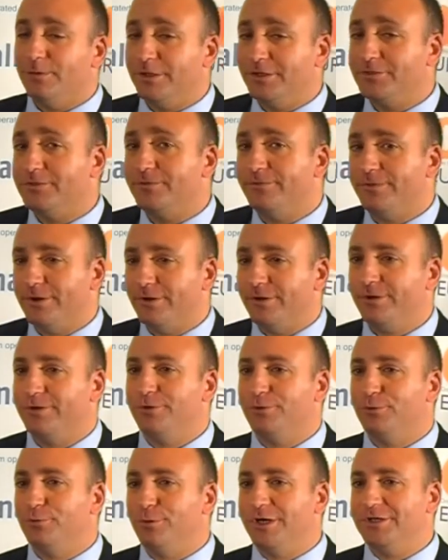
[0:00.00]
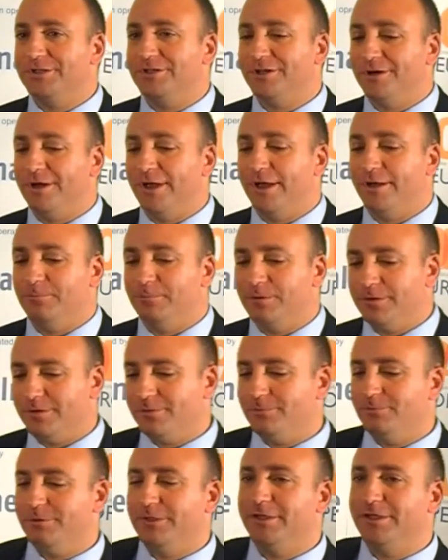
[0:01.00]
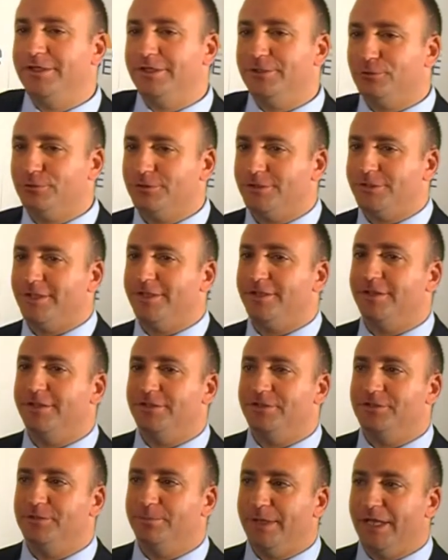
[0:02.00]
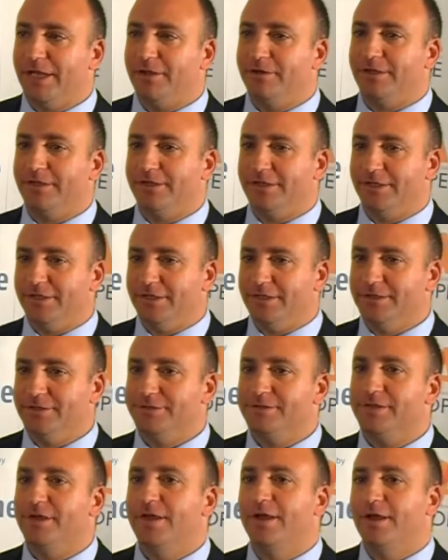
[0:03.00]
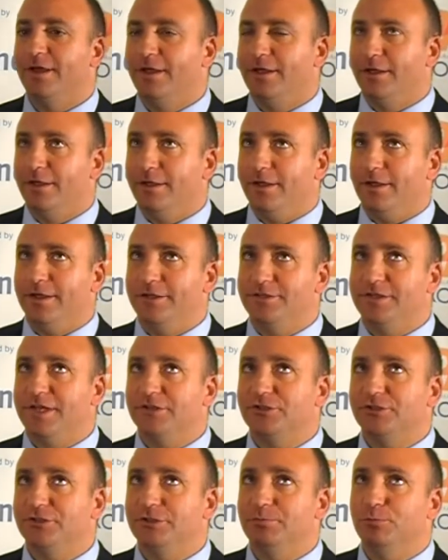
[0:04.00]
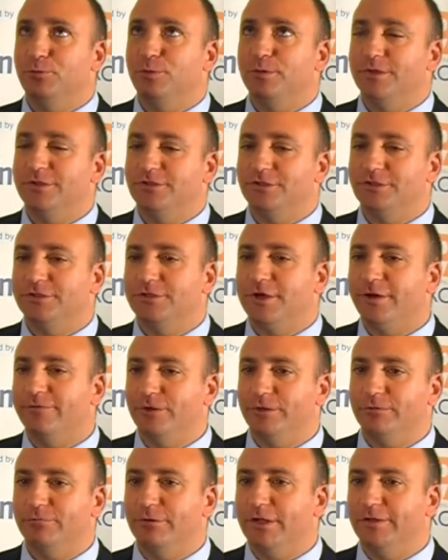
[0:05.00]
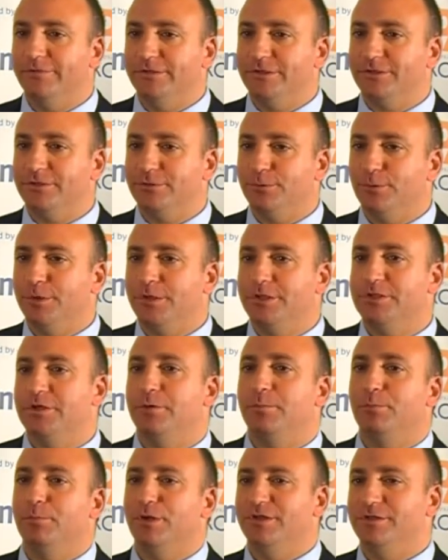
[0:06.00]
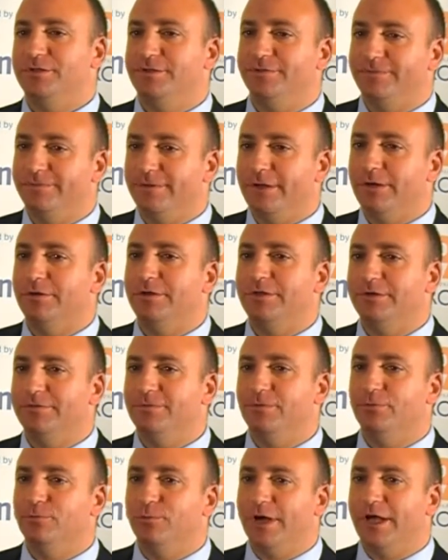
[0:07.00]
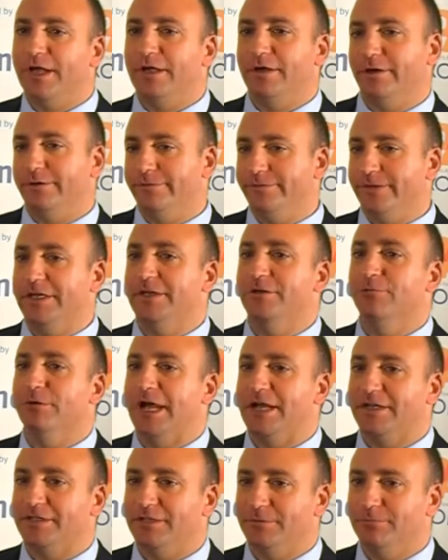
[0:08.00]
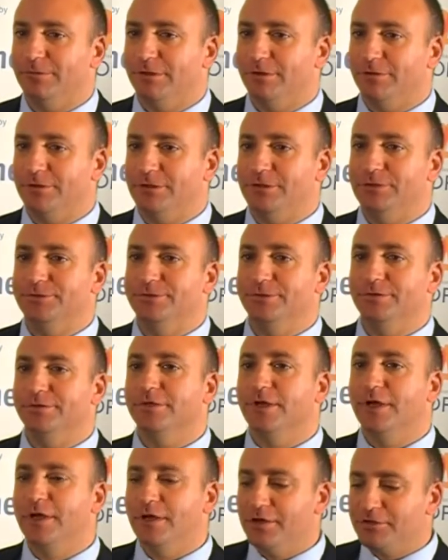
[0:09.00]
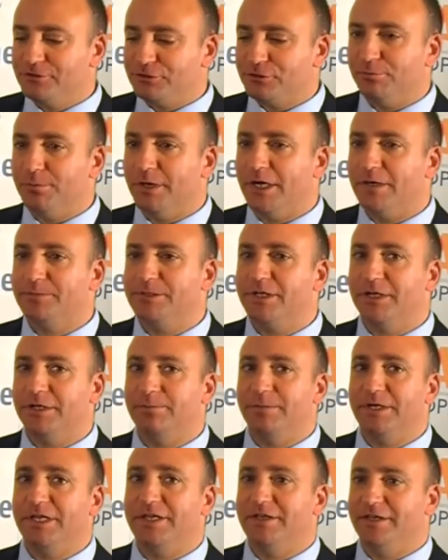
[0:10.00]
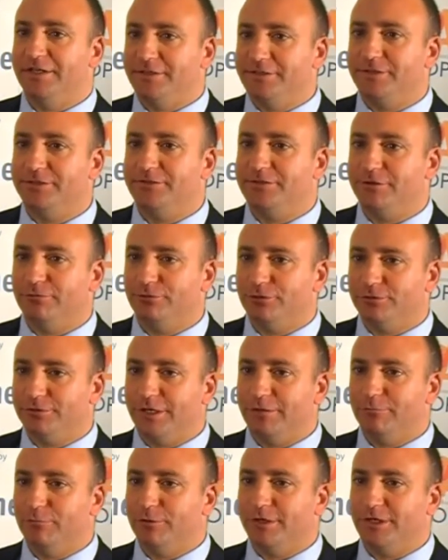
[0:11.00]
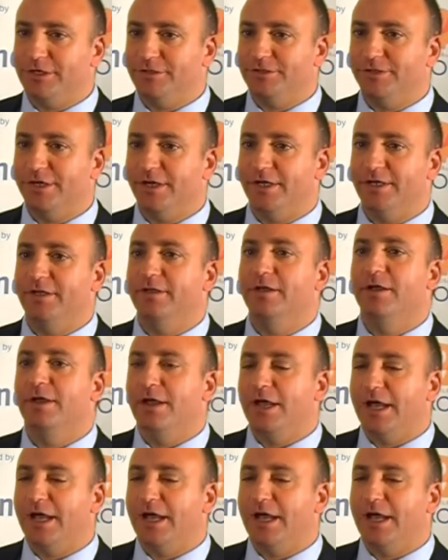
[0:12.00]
Well, that's a very good question, and one of the really interesting things about it is it's actually more than just covering relevant stories, but it's a very different way of interacting with our users. So Moms Like Me is a social networking site,